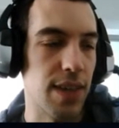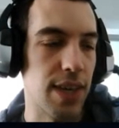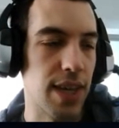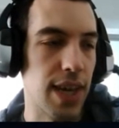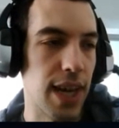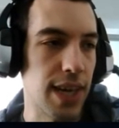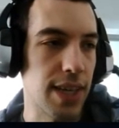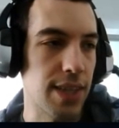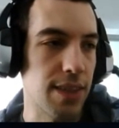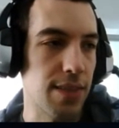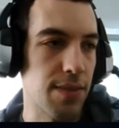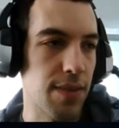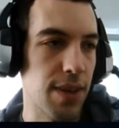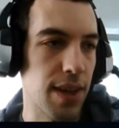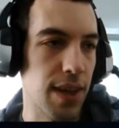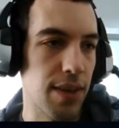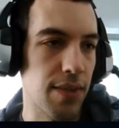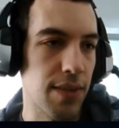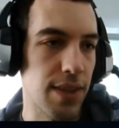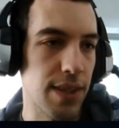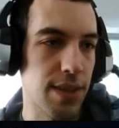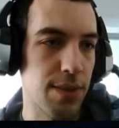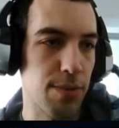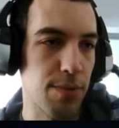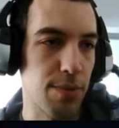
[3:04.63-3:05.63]
next thing
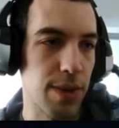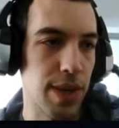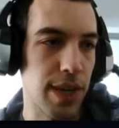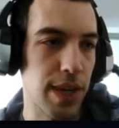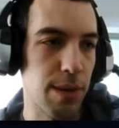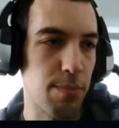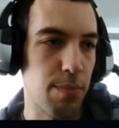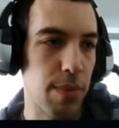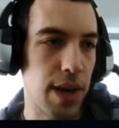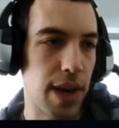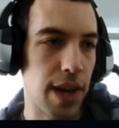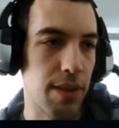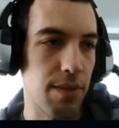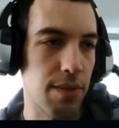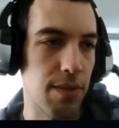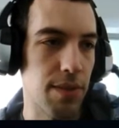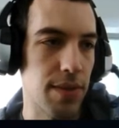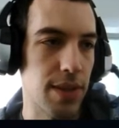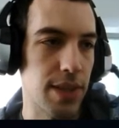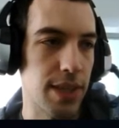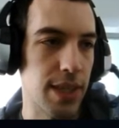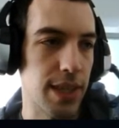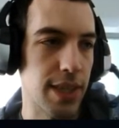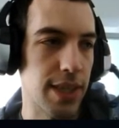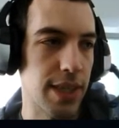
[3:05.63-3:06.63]
that's really bad with
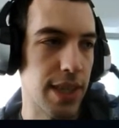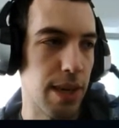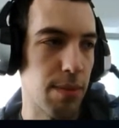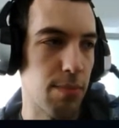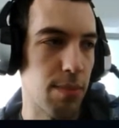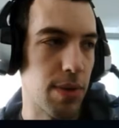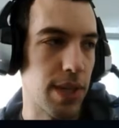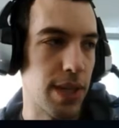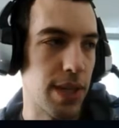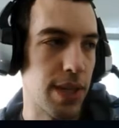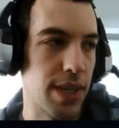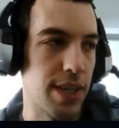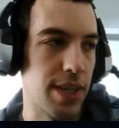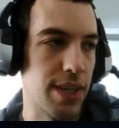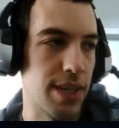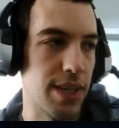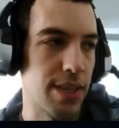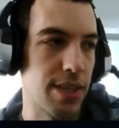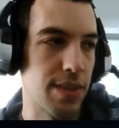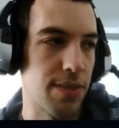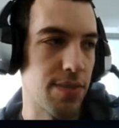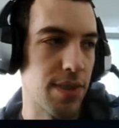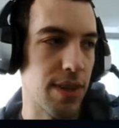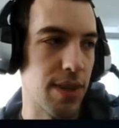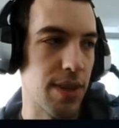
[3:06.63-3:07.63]
this example here is
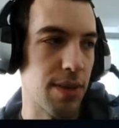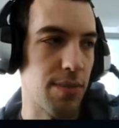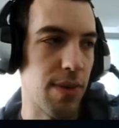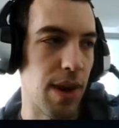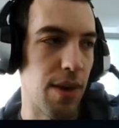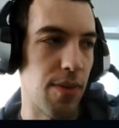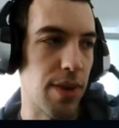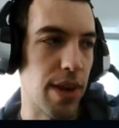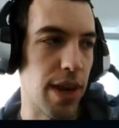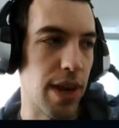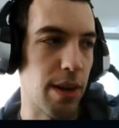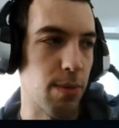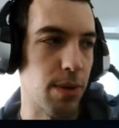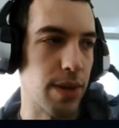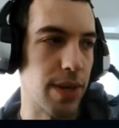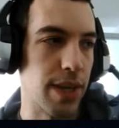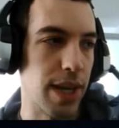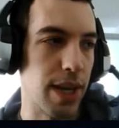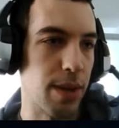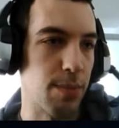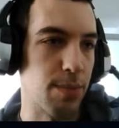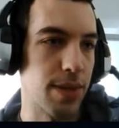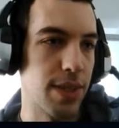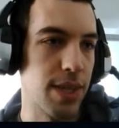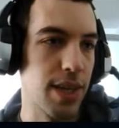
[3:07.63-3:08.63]
the variable
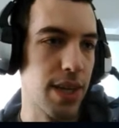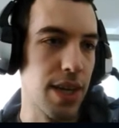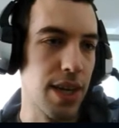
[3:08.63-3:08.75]
names.